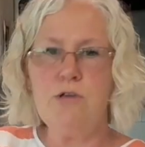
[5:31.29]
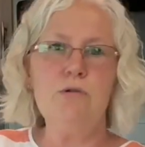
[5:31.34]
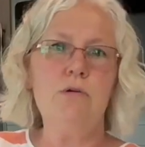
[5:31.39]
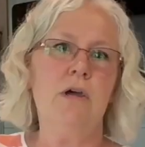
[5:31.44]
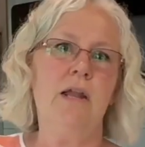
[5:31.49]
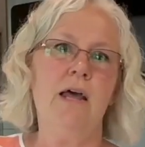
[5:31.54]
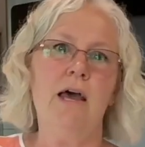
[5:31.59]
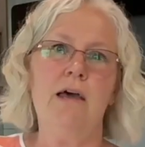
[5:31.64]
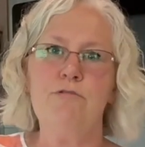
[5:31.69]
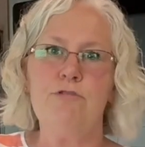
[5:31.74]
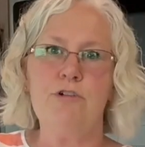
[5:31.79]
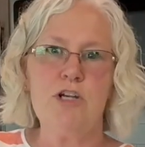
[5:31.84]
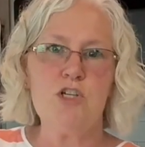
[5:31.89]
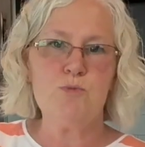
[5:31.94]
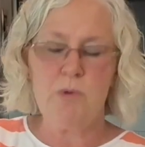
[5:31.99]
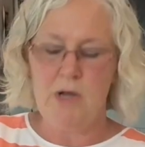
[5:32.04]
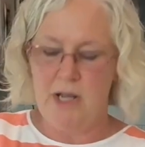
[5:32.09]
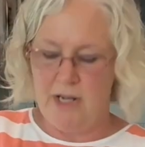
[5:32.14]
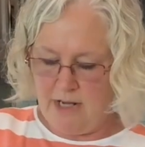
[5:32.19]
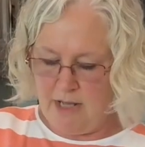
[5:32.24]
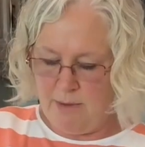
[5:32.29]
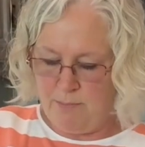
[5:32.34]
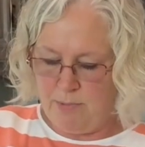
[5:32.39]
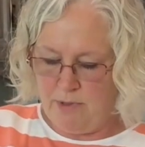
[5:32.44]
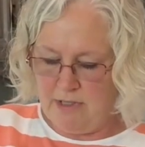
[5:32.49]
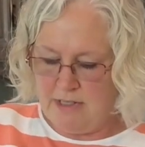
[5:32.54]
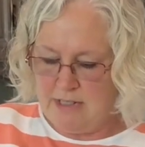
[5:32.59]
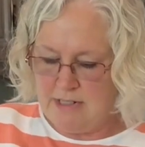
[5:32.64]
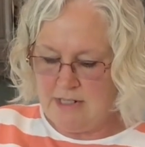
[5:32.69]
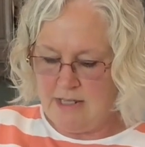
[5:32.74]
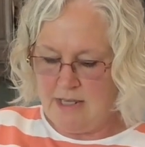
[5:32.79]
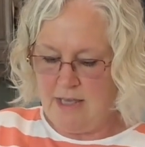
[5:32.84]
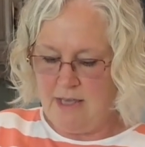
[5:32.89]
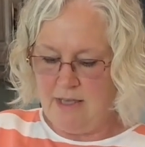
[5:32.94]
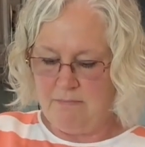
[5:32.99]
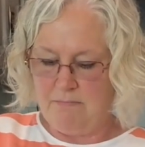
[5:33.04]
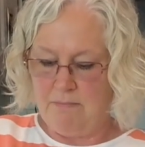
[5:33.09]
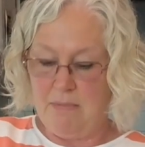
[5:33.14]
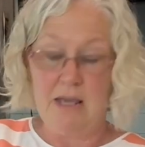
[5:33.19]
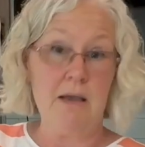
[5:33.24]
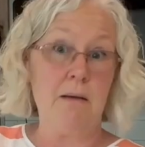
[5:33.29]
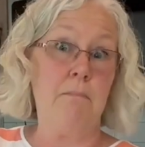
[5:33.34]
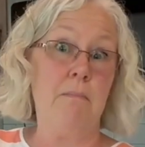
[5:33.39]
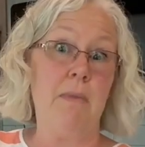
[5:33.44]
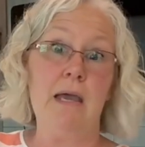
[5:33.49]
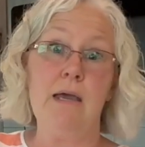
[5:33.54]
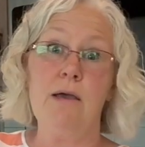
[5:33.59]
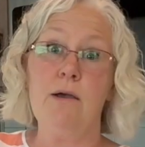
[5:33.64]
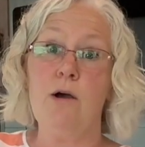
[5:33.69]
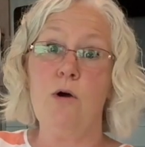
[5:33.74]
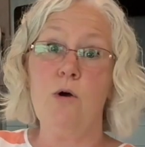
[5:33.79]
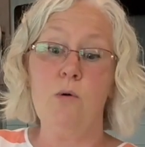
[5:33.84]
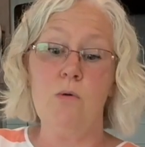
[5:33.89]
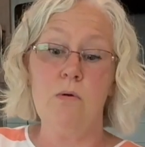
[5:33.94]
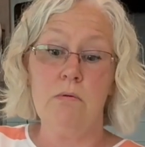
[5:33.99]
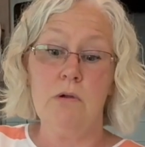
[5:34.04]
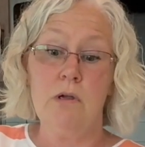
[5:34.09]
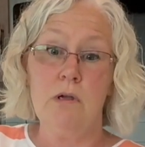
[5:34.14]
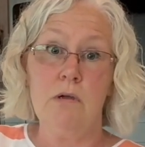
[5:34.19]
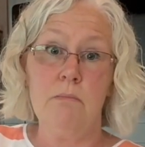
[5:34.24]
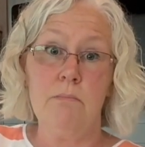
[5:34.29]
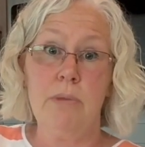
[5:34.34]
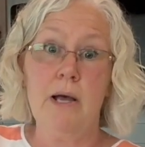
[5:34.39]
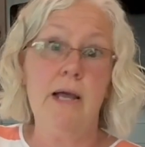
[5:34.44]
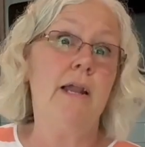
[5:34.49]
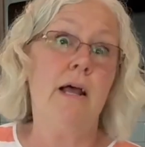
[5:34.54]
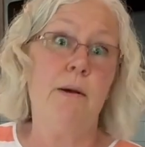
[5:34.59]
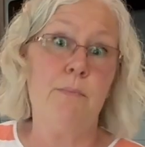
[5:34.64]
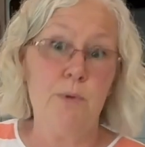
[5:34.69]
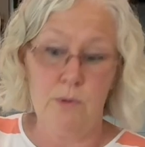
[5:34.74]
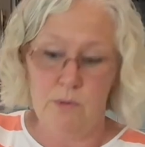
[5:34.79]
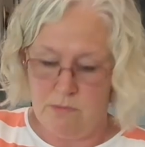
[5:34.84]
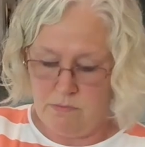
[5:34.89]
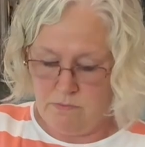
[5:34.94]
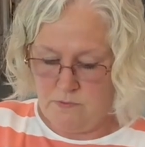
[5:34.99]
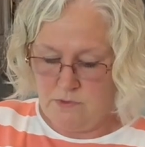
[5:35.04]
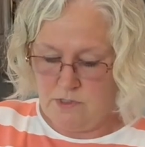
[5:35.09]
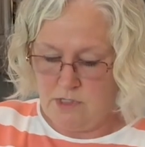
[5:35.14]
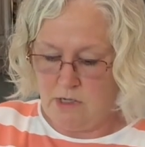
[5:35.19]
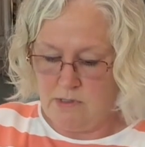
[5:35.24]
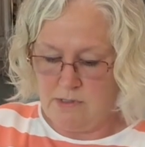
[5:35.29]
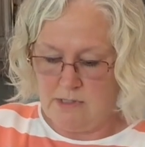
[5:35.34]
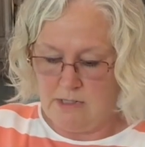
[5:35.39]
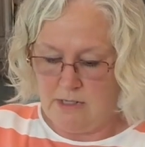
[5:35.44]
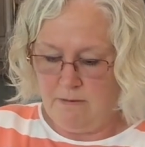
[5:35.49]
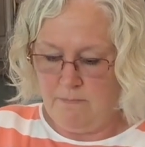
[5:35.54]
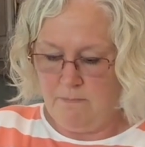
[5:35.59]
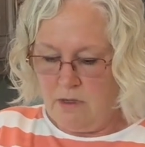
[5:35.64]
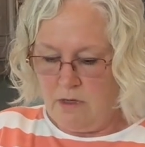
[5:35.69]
you could add fresh pineapple into it and make a mango pineapple salsa.